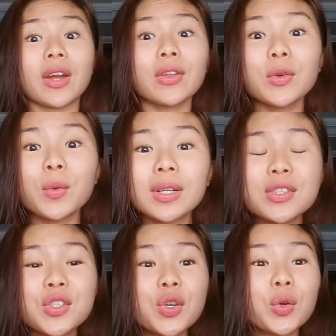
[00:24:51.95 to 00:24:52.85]
And
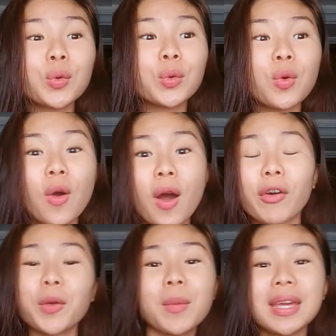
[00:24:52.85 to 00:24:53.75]
they're the ones
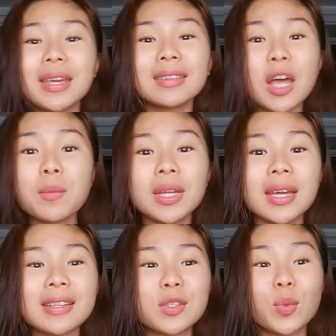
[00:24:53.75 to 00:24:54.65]
who are making
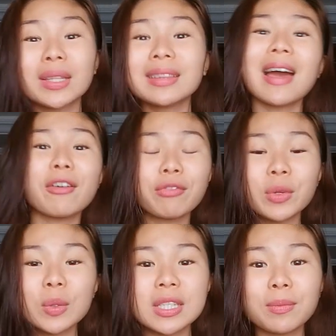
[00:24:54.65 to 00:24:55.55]
lemonades when
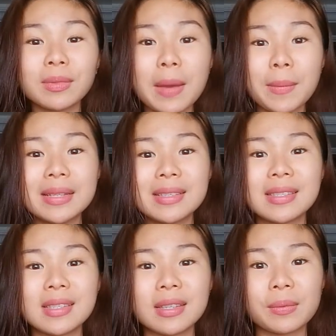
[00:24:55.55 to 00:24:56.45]
life throws them
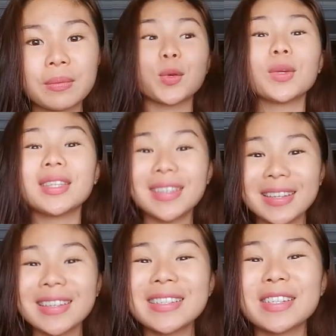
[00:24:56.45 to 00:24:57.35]
lemons. And
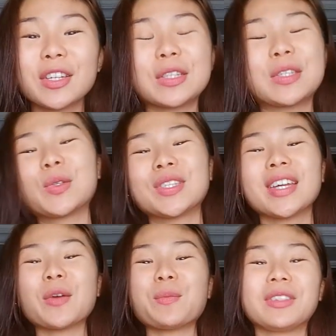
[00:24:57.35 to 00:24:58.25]
so we need
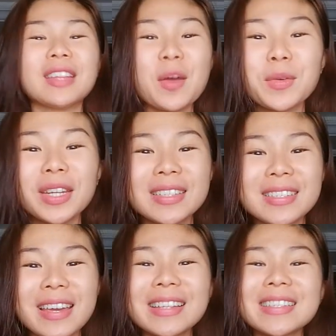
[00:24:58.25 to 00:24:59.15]
to set up
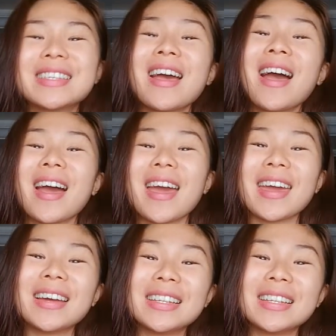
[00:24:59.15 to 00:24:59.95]
lemonade stands